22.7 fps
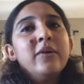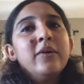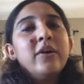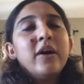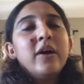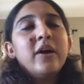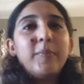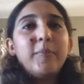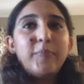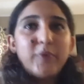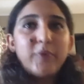
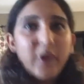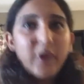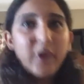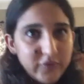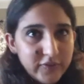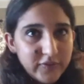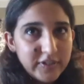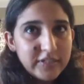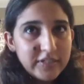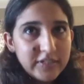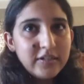a
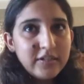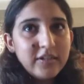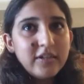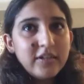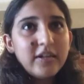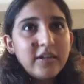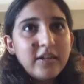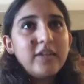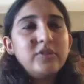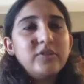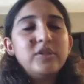prophet
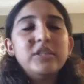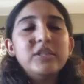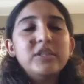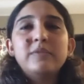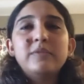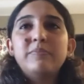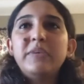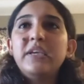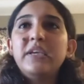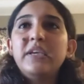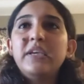and
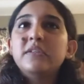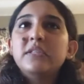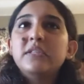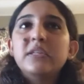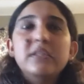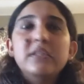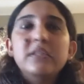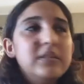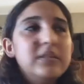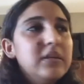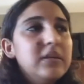just being
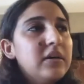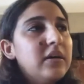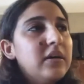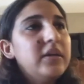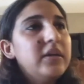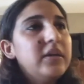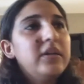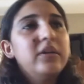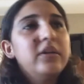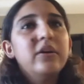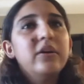sincere
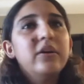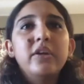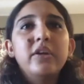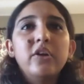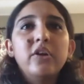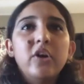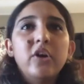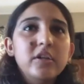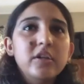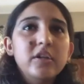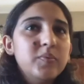in hearing
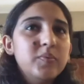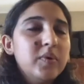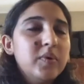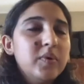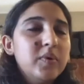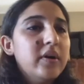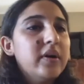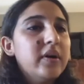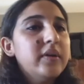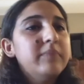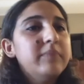God's
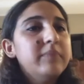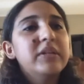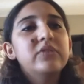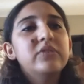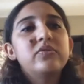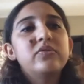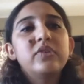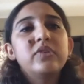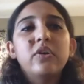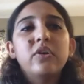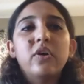word,
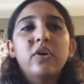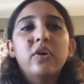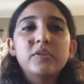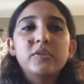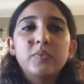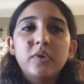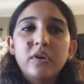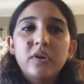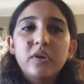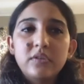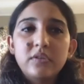ministering God's
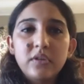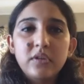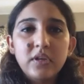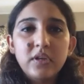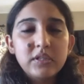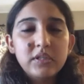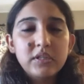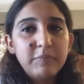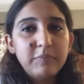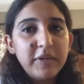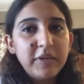word to
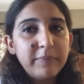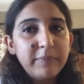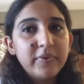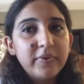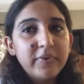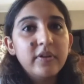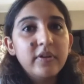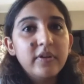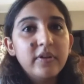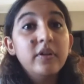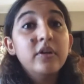his
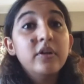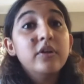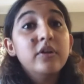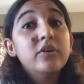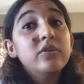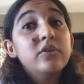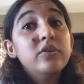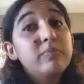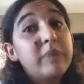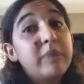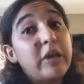people,
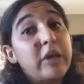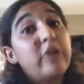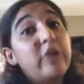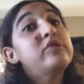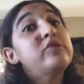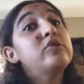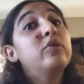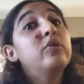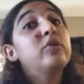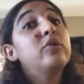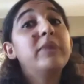
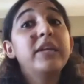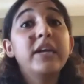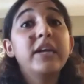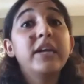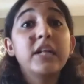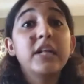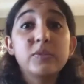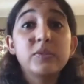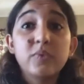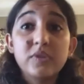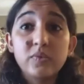because nobody
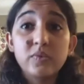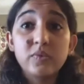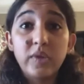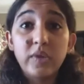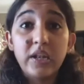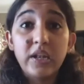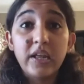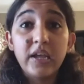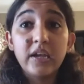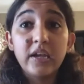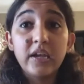else was
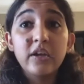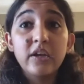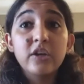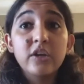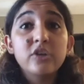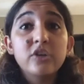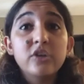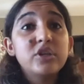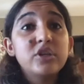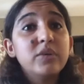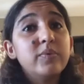willing,
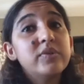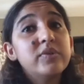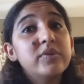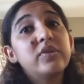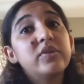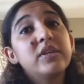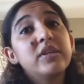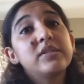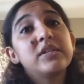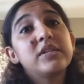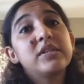she was
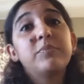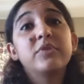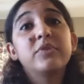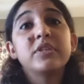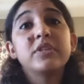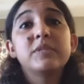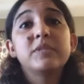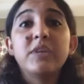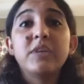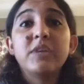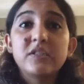raised up to
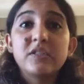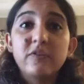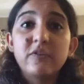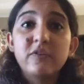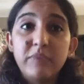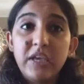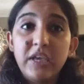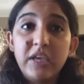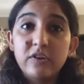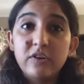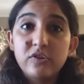this place of
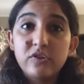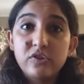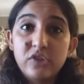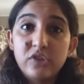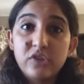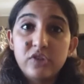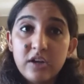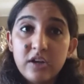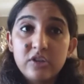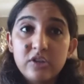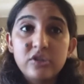being a
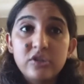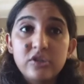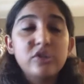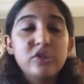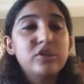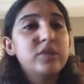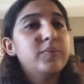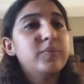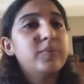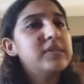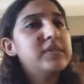judge.
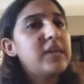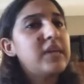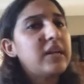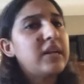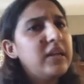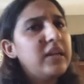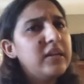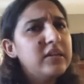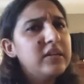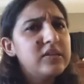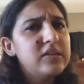She was
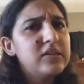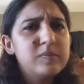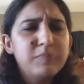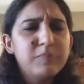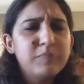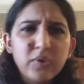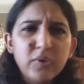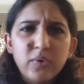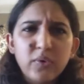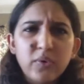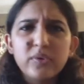settling
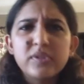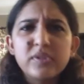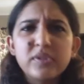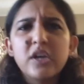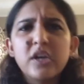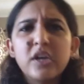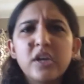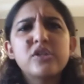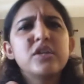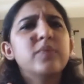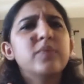
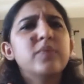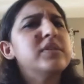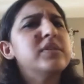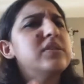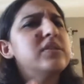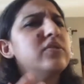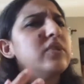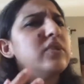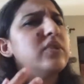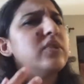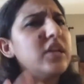disputes. She was
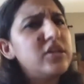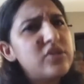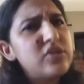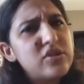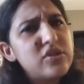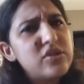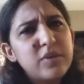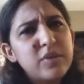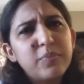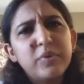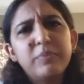in
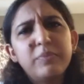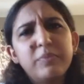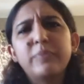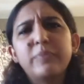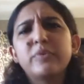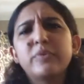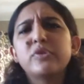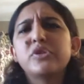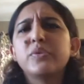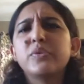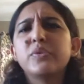relationship with
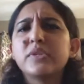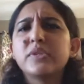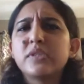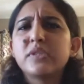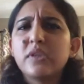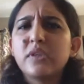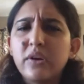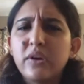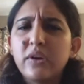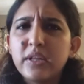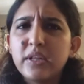people. She was
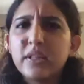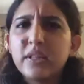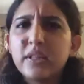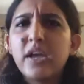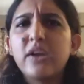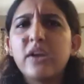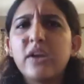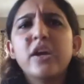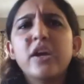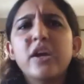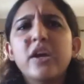hearing
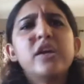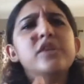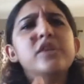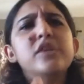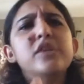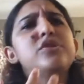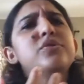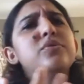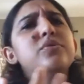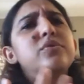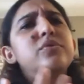their
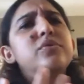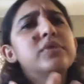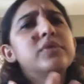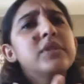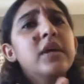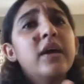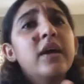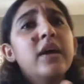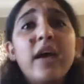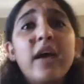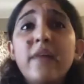issues.
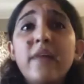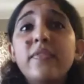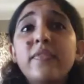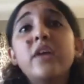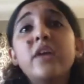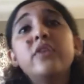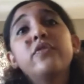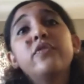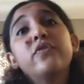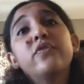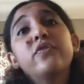And
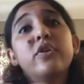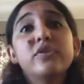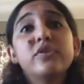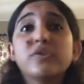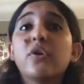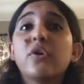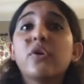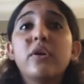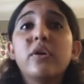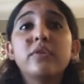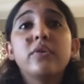then, of course,
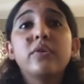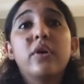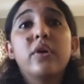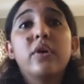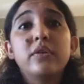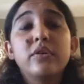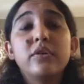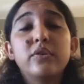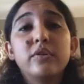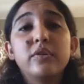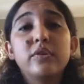God got
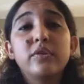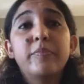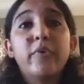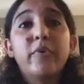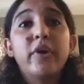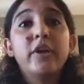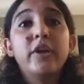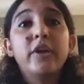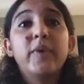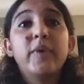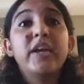her to the
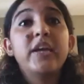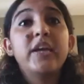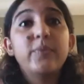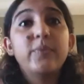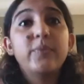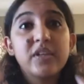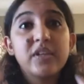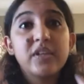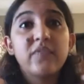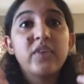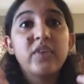point where he
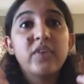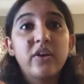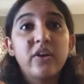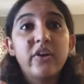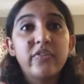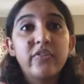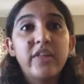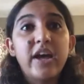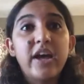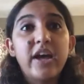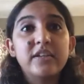was giving her
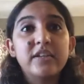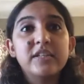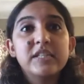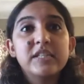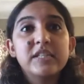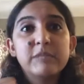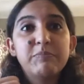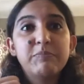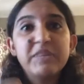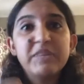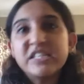that
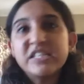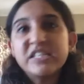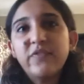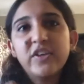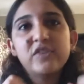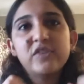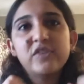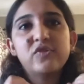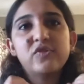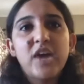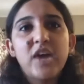
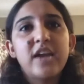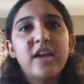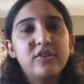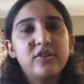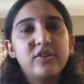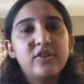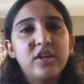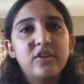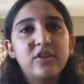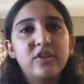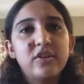specific
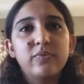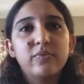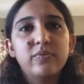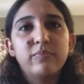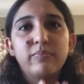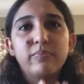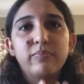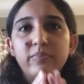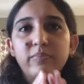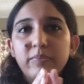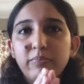strategy to
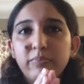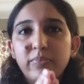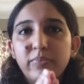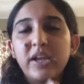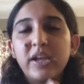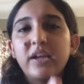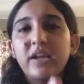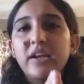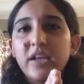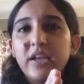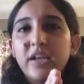
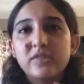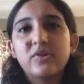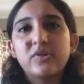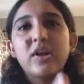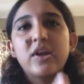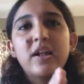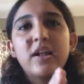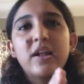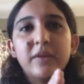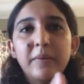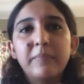bring
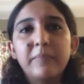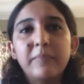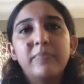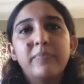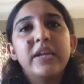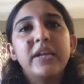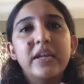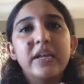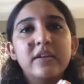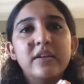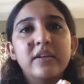Israel
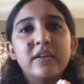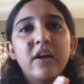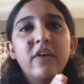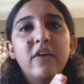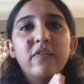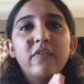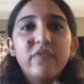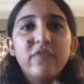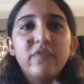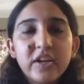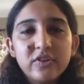complete
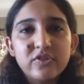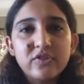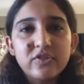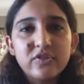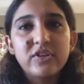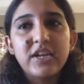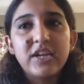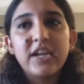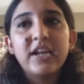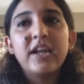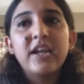
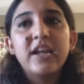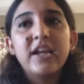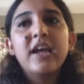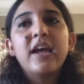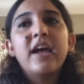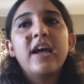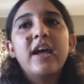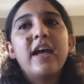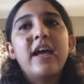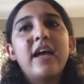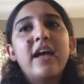victory.
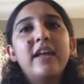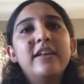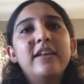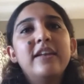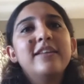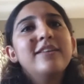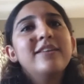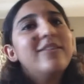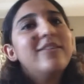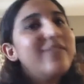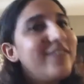
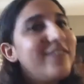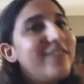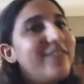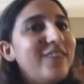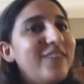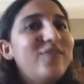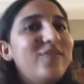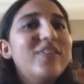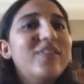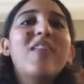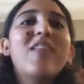And
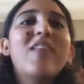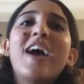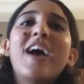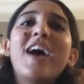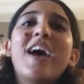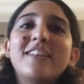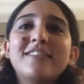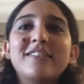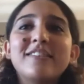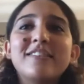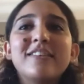even
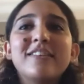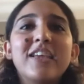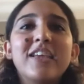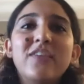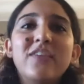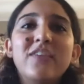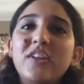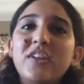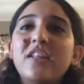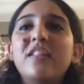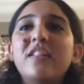
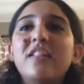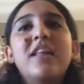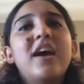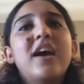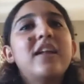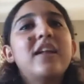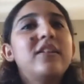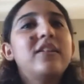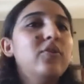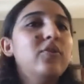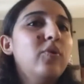in
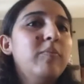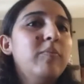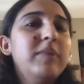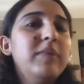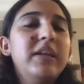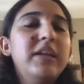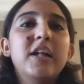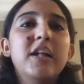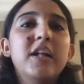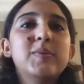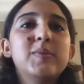that,
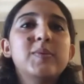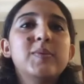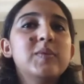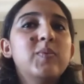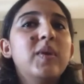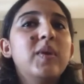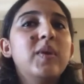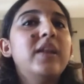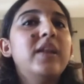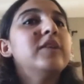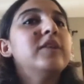nobody else was
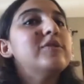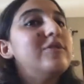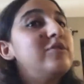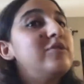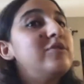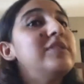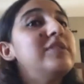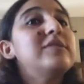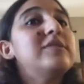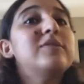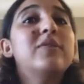willing. So
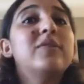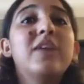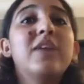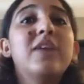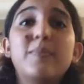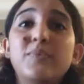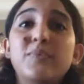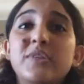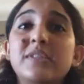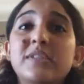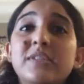she stood
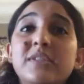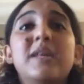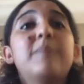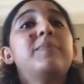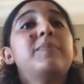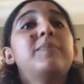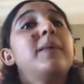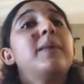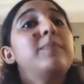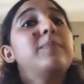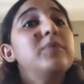up, she
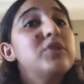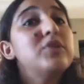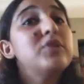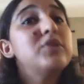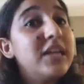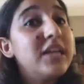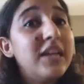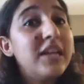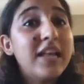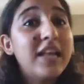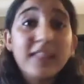stepped up,
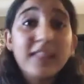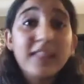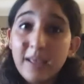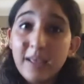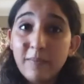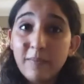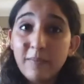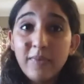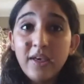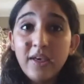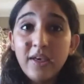she led
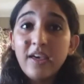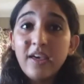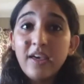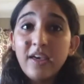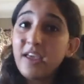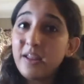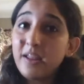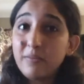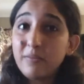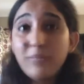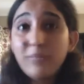them
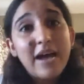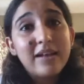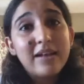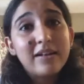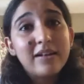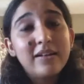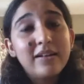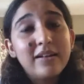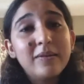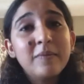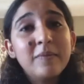in
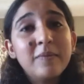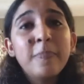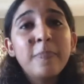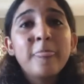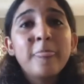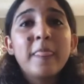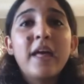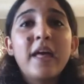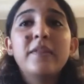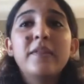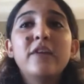battle.
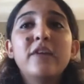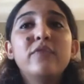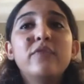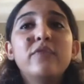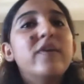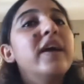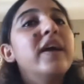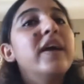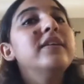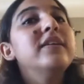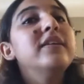And then
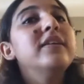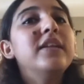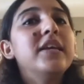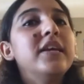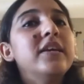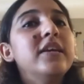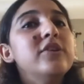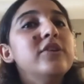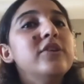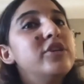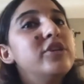
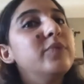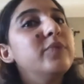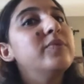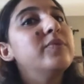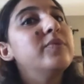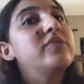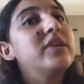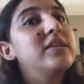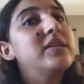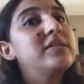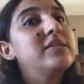finally, she
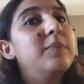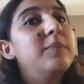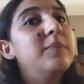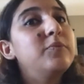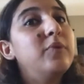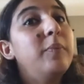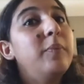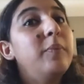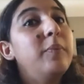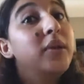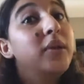was raised up
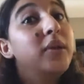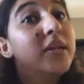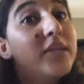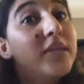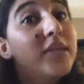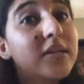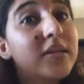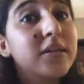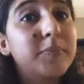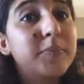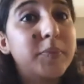to a
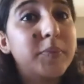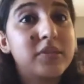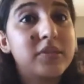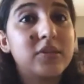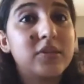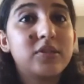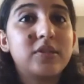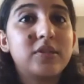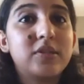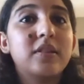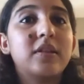political
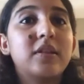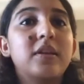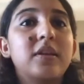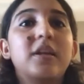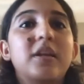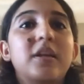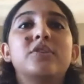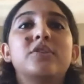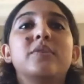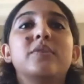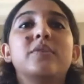position in the
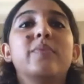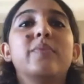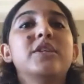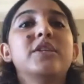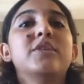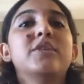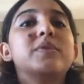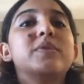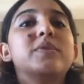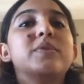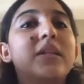nation where
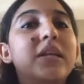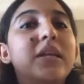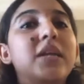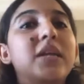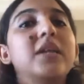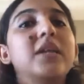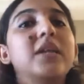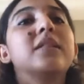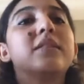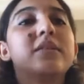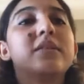she was
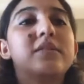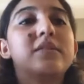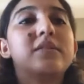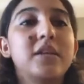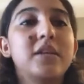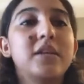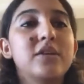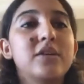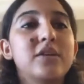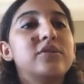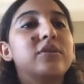leading this
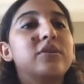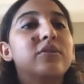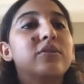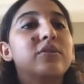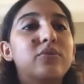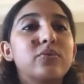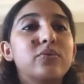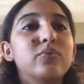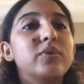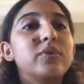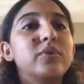nation
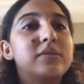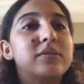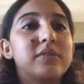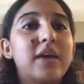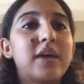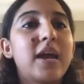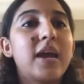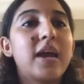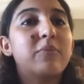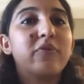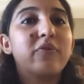through its
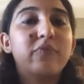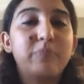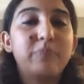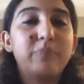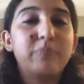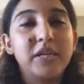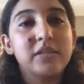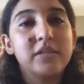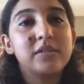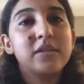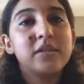time of
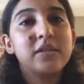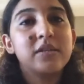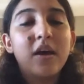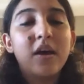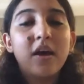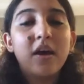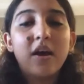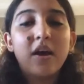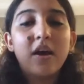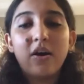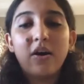peace
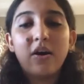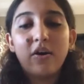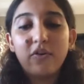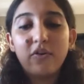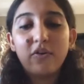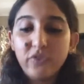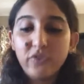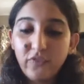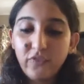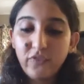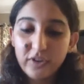for
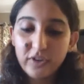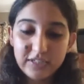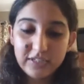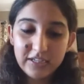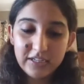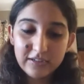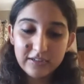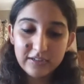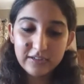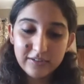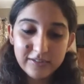40
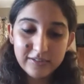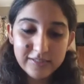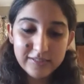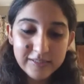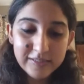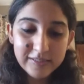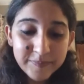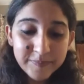years.